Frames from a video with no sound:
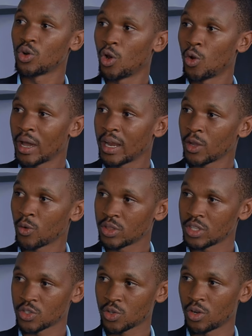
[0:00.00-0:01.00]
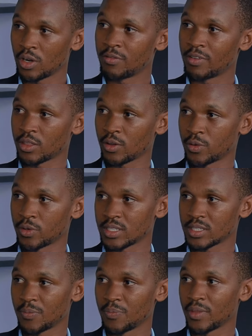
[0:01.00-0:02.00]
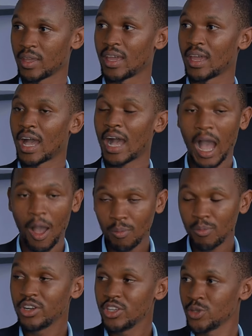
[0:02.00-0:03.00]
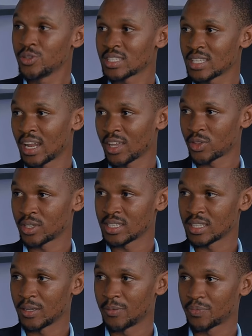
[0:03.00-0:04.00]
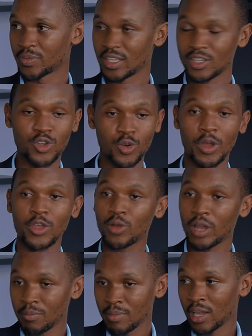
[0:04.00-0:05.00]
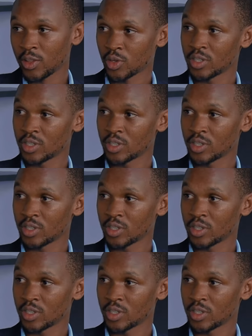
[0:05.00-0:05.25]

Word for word: lowering what is called vital force. Our body uses electricity the reason why you can be uh,